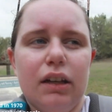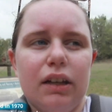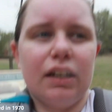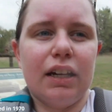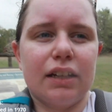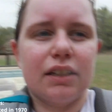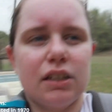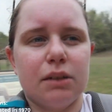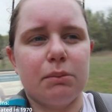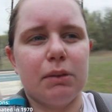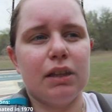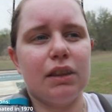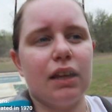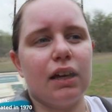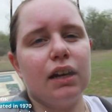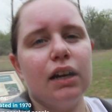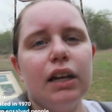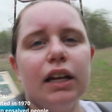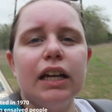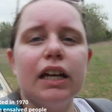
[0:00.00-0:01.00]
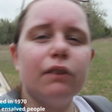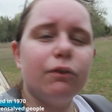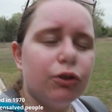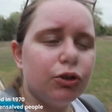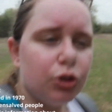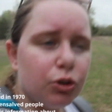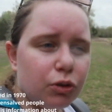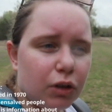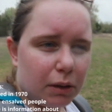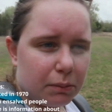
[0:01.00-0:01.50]
next to me, that if you
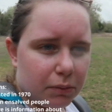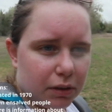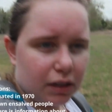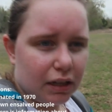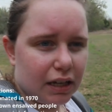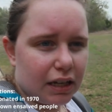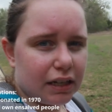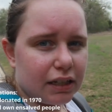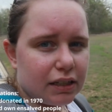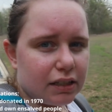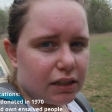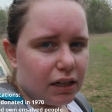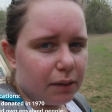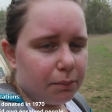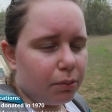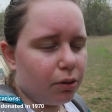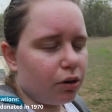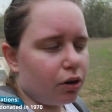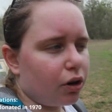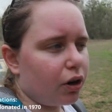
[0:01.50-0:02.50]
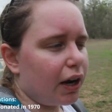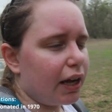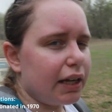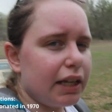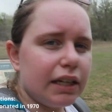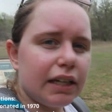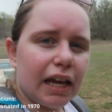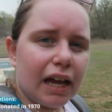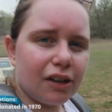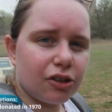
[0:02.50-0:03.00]
do come to any state park or any
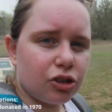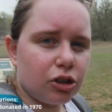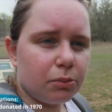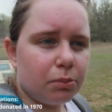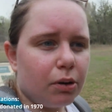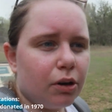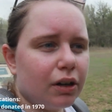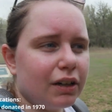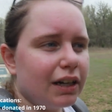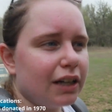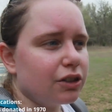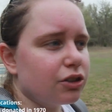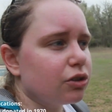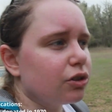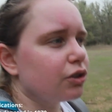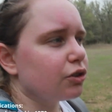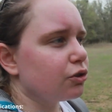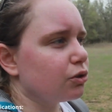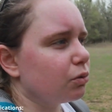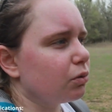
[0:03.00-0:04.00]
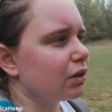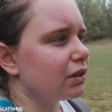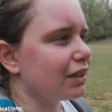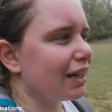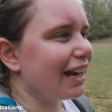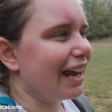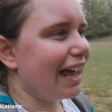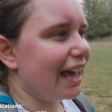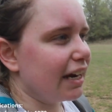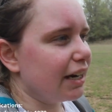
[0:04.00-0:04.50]
national park, national historic
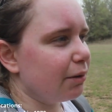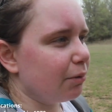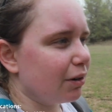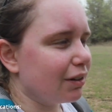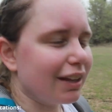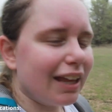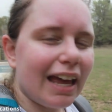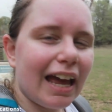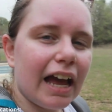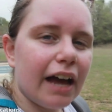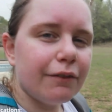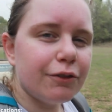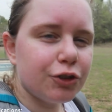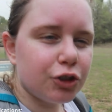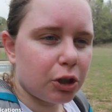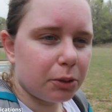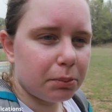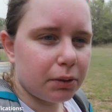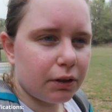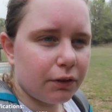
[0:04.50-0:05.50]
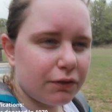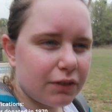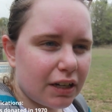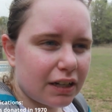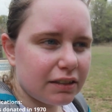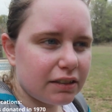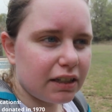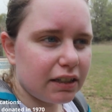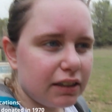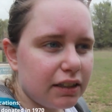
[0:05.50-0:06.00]
site, anywhere, and they have interpretive
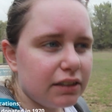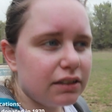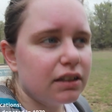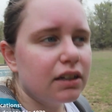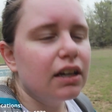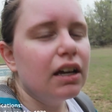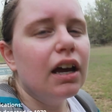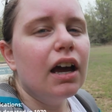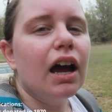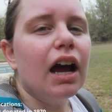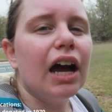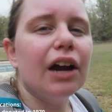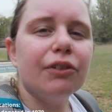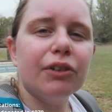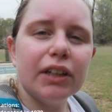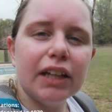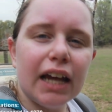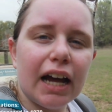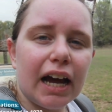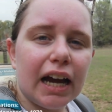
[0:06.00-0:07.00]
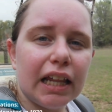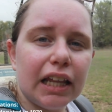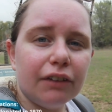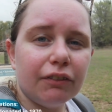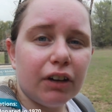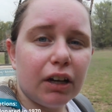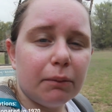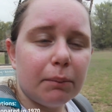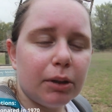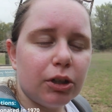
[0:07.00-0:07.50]
signs like this, I really highly
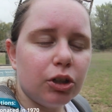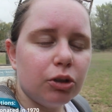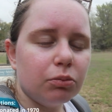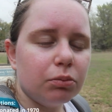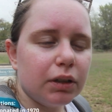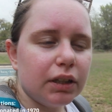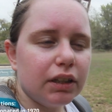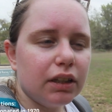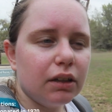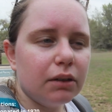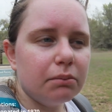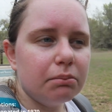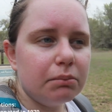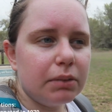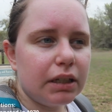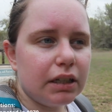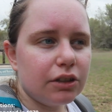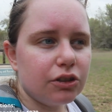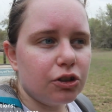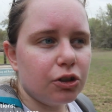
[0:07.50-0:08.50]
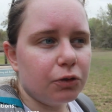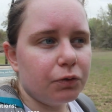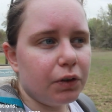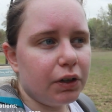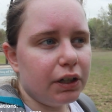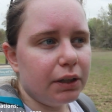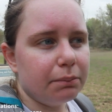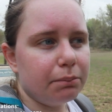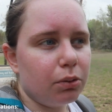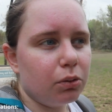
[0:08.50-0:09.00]
recommend you read them, because they're
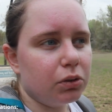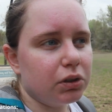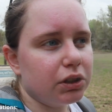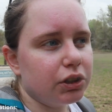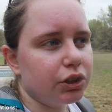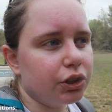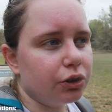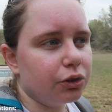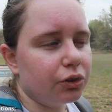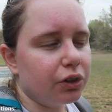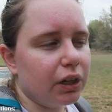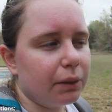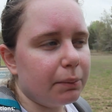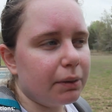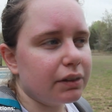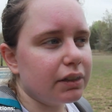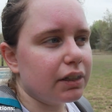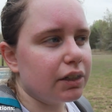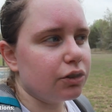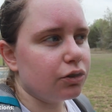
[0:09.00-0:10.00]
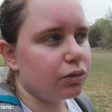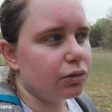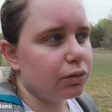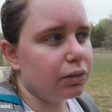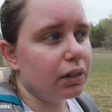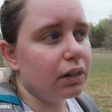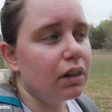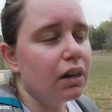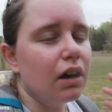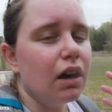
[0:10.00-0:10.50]
very important to learning about the
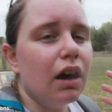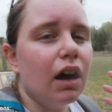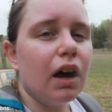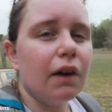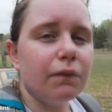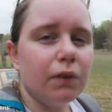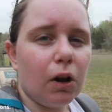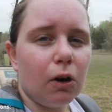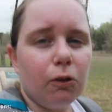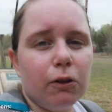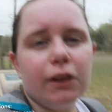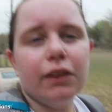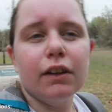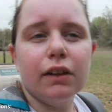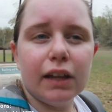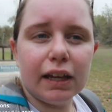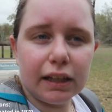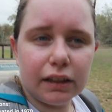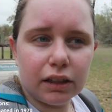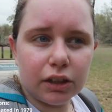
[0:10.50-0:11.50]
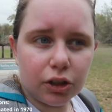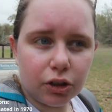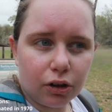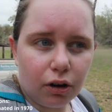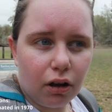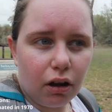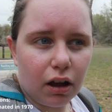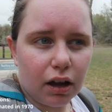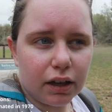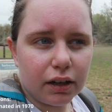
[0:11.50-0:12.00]
history of not only the land that you're
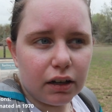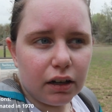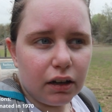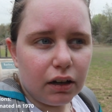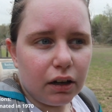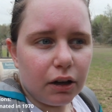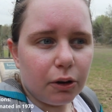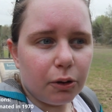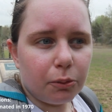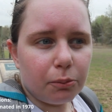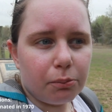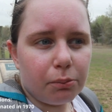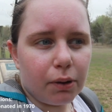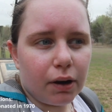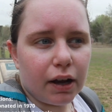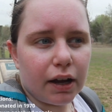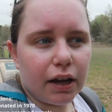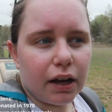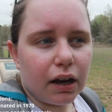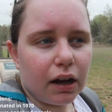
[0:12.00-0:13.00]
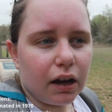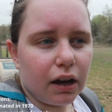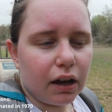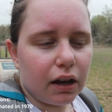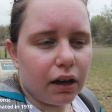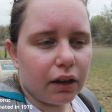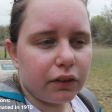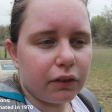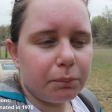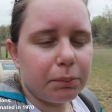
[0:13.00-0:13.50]
on, but
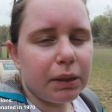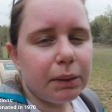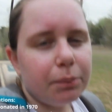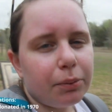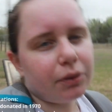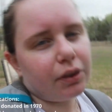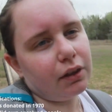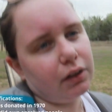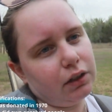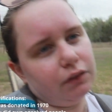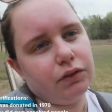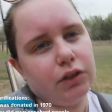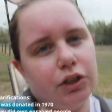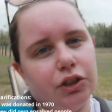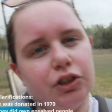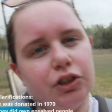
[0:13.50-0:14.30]
the people that lived here